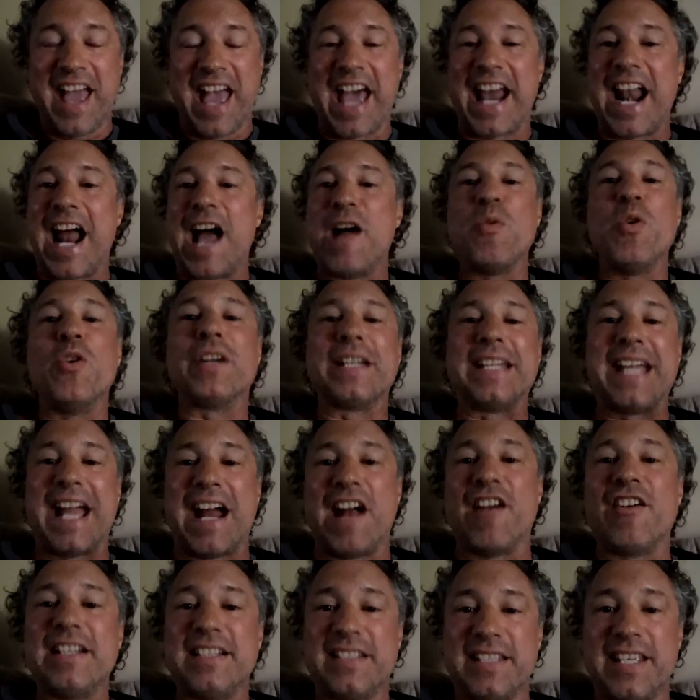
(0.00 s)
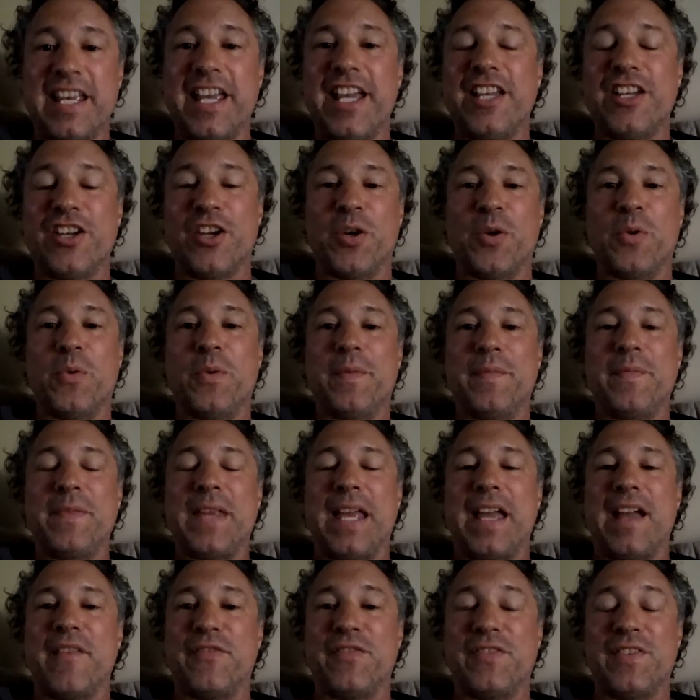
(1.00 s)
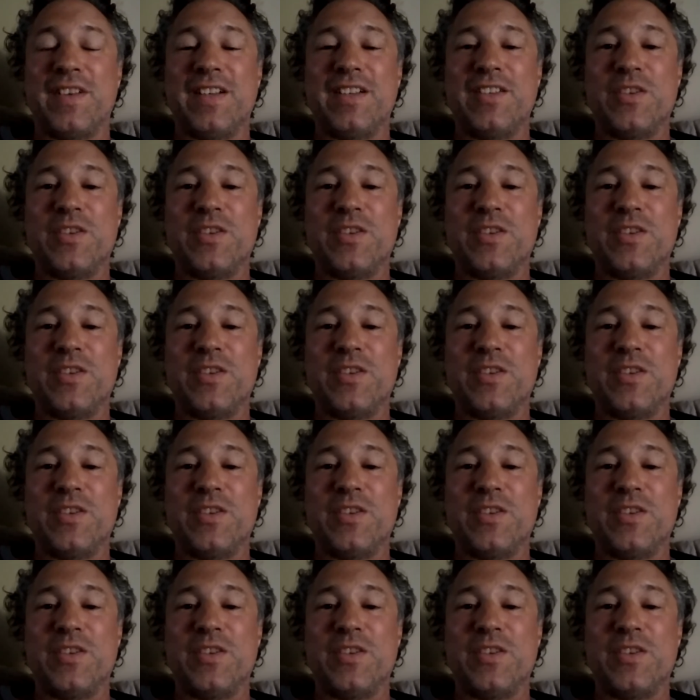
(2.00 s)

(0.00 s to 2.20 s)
And I will guarantee you, if